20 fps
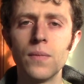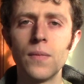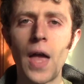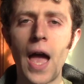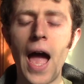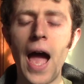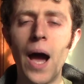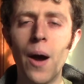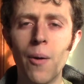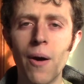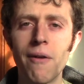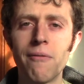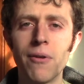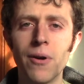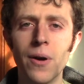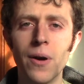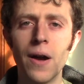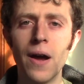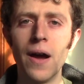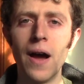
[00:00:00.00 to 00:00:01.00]

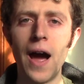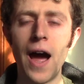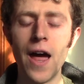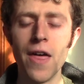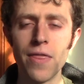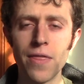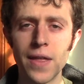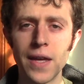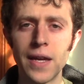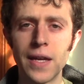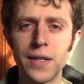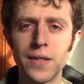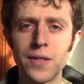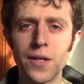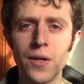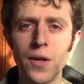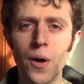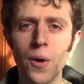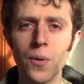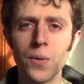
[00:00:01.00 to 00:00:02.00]
However, I think it
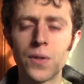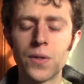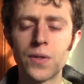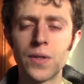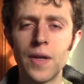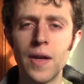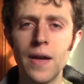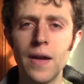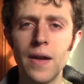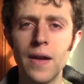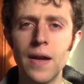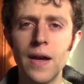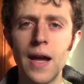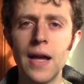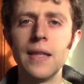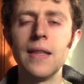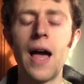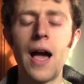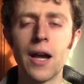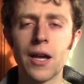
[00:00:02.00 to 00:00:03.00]
denotes a
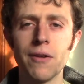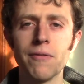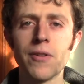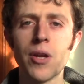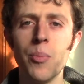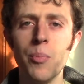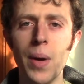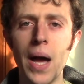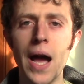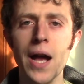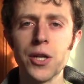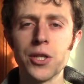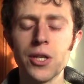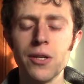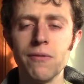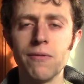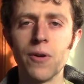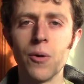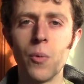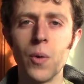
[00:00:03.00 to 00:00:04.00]
lack of
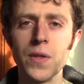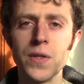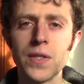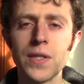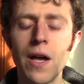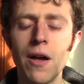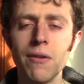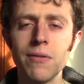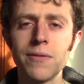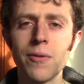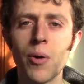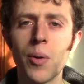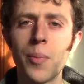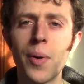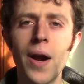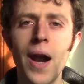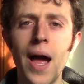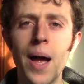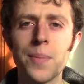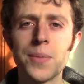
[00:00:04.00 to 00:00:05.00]
compassion for oneself, or
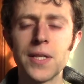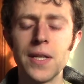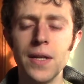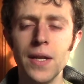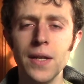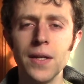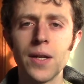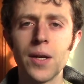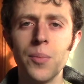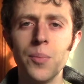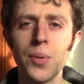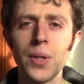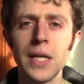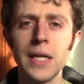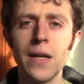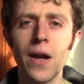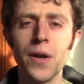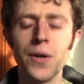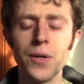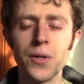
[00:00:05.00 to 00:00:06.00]
perhaps an
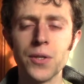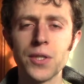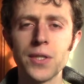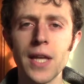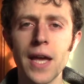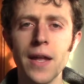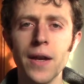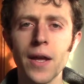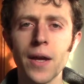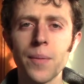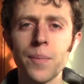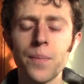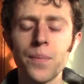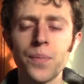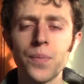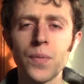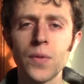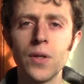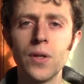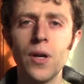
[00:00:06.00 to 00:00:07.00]
incomplete understanding.
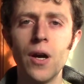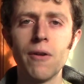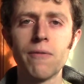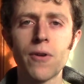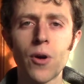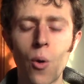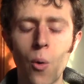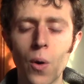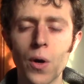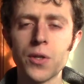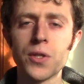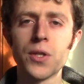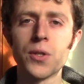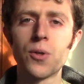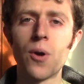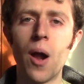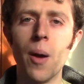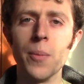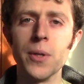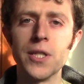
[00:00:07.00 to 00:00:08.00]
Of course, a
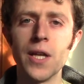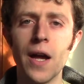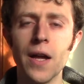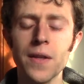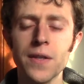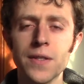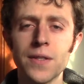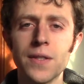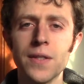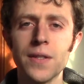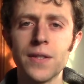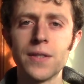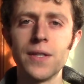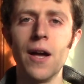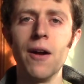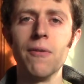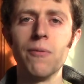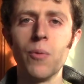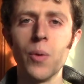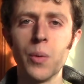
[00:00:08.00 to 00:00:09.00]
traumatized
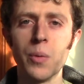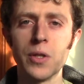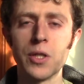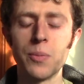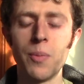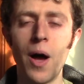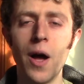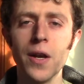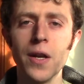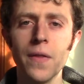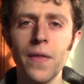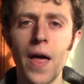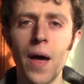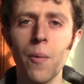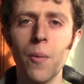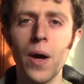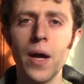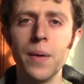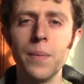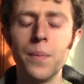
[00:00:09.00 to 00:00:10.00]
self would respond in that
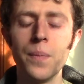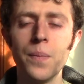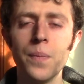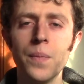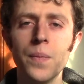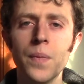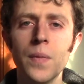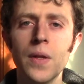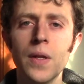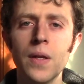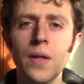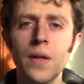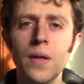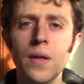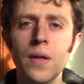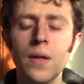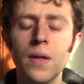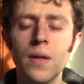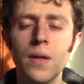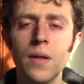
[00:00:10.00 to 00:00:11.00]
way.
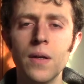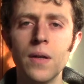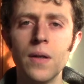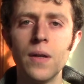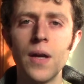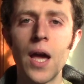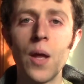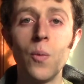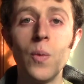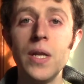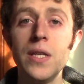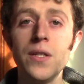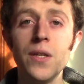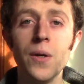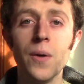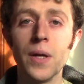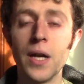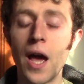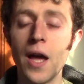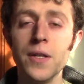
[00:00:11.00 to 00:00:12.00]
And we
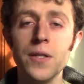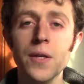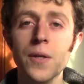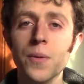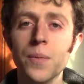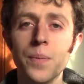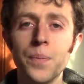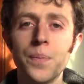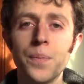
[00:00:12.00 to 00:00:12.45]
do, and I do.